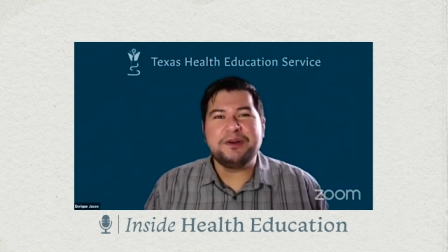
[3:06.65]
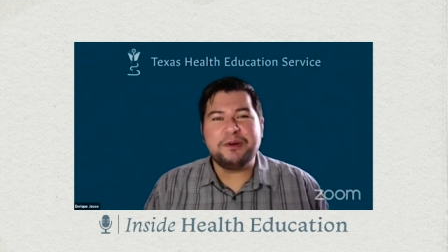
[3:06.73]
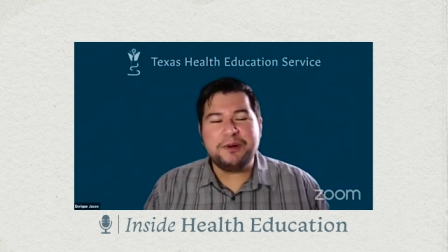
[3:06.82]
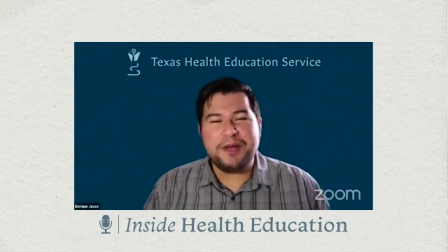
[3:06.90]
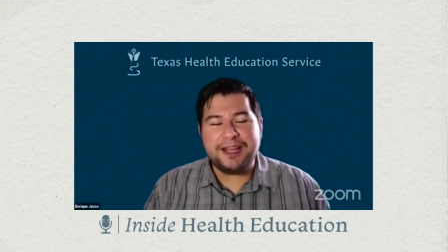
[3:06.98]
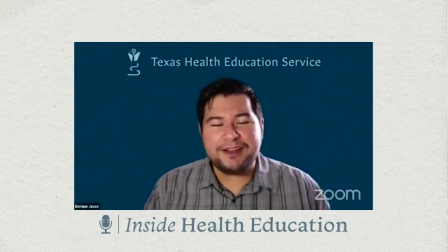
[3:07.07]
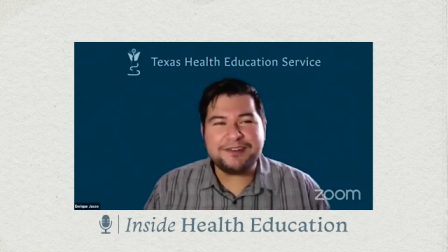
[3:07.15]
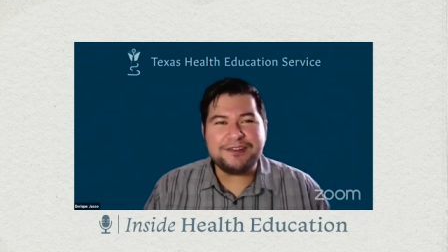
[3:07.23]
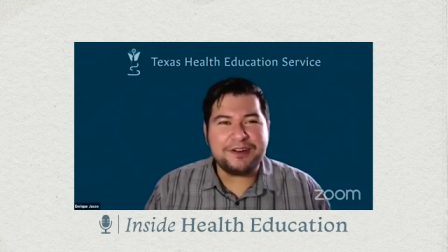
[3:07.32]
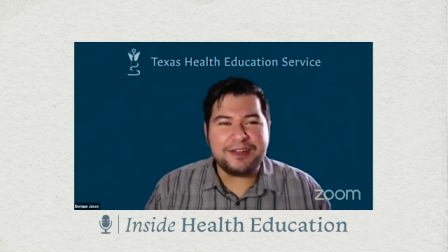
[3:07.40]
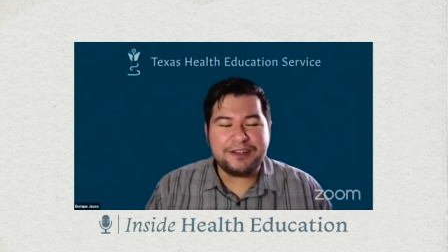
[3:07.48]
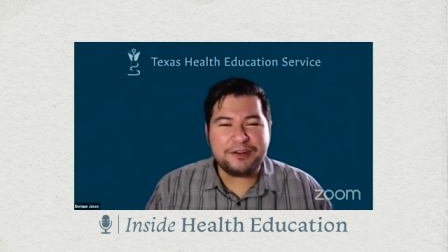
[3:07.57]
who hand you
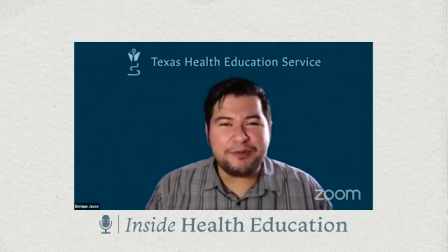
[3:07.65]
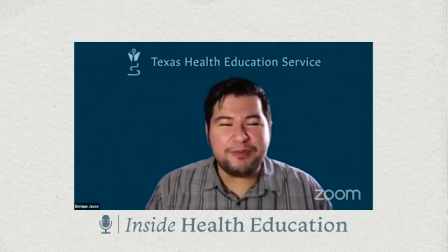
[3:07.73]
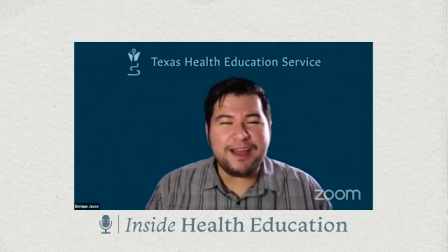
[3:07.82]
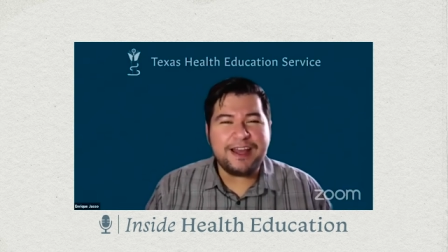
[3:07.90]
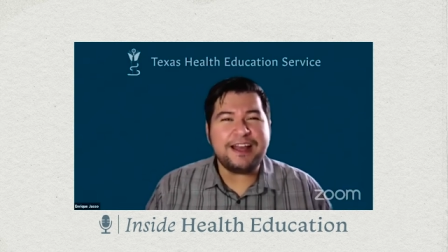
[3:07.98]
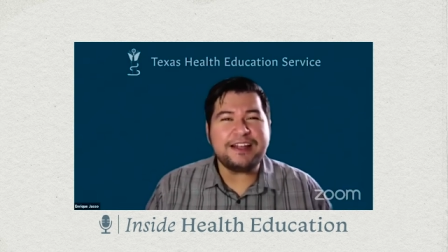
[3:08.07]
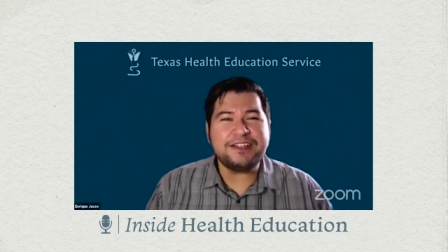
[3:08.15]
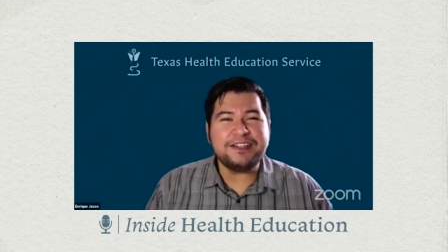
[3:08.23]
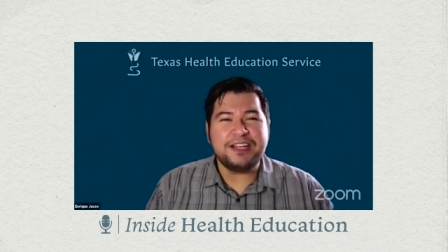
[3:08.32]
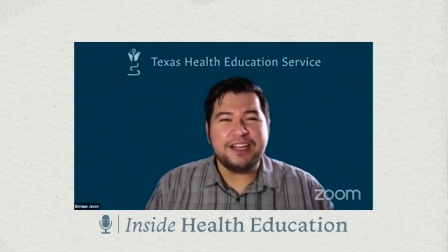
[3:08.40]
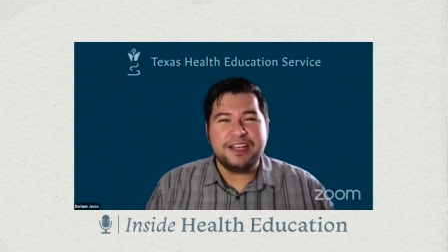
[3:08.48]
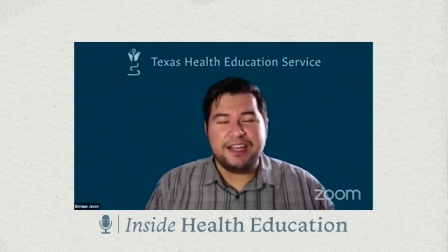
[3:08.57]
your little badge
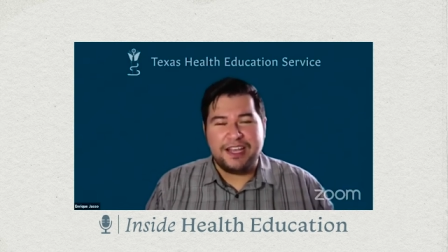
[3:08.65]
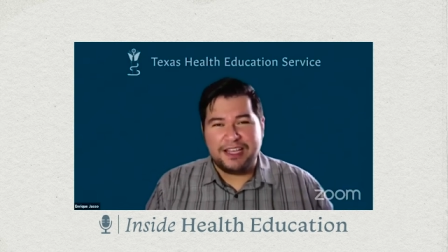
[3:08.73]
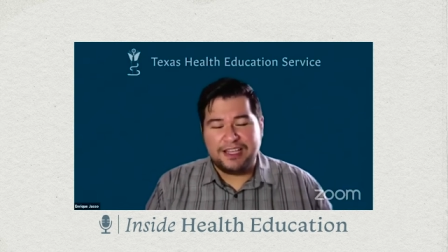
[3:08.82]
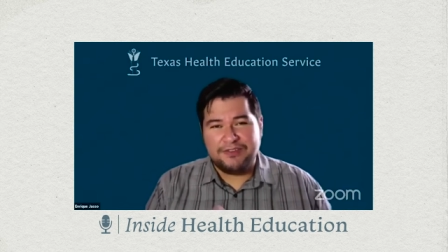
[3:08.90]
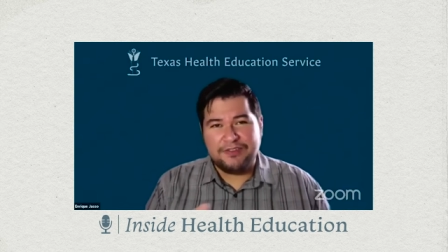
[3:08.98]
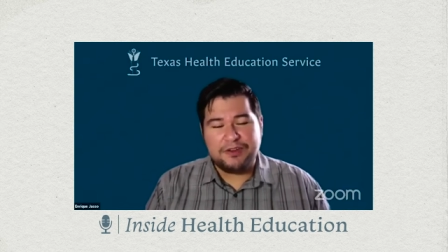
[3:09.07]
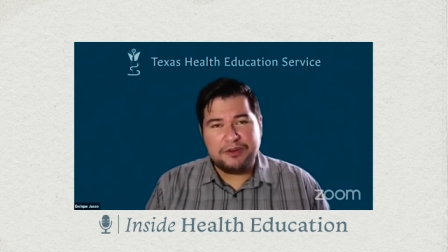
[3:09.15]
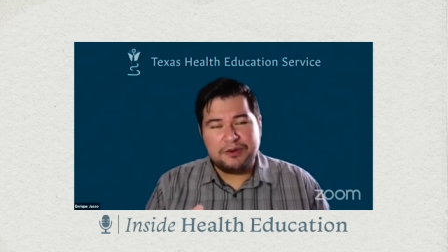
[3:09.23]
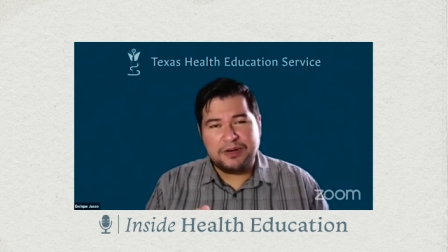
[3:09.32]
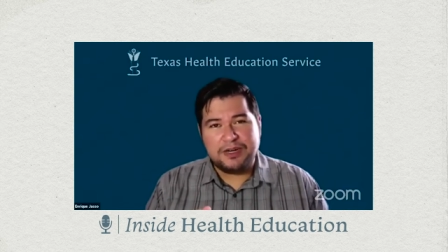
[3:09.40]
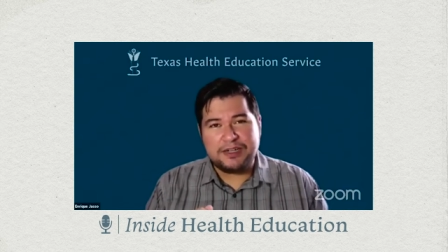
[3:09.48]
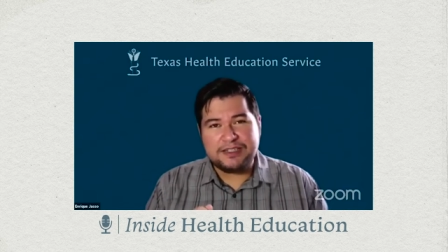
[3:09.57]
and give you
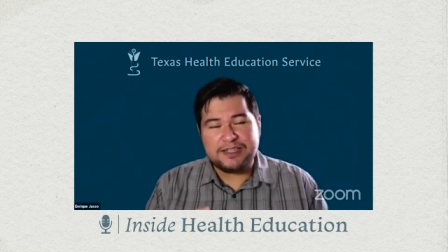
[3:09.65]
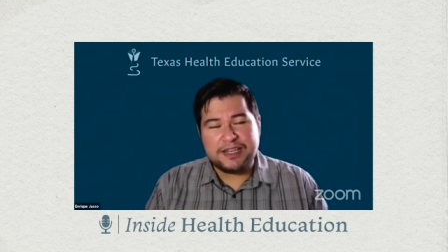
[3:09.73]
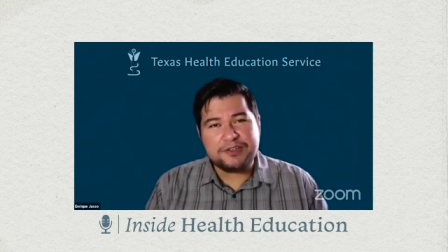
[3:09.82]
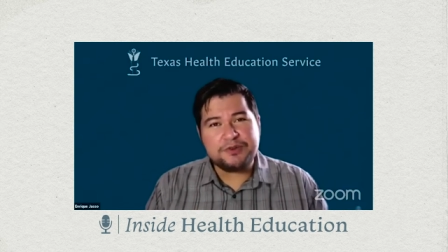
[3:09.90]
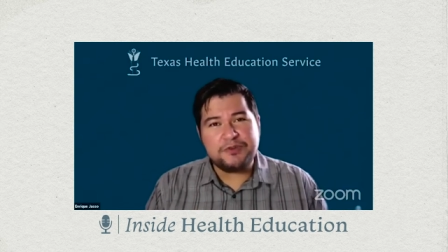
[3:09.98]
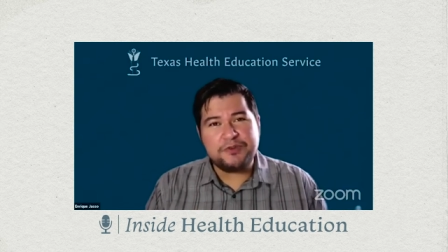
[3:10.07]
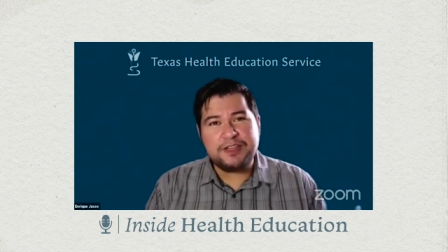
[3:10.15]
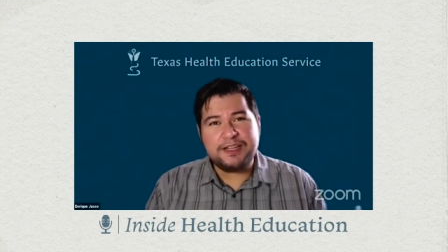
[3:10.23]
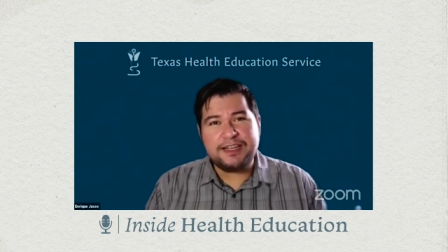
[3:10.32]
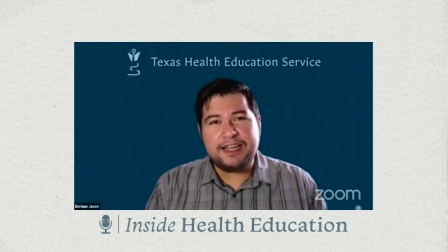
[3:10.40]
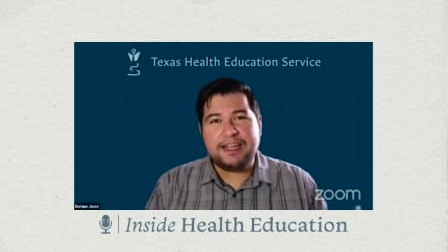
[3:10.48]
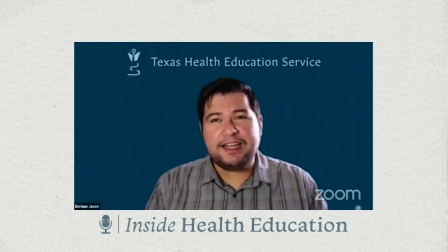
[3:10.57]
your schedule for the
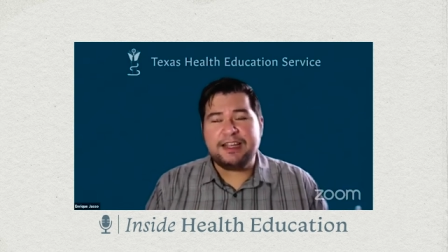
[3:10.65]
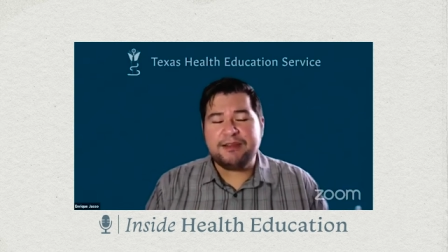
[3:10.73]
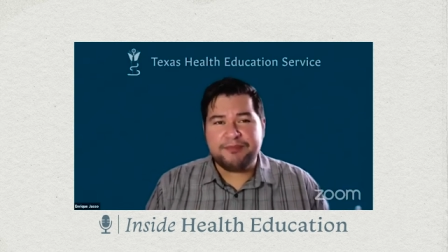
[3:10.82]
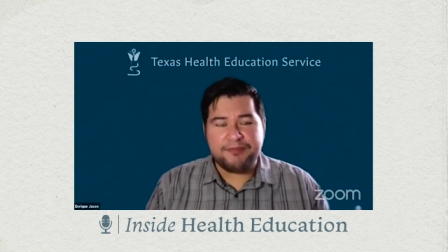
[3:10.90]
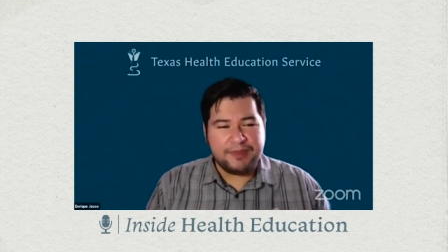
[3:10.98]
day,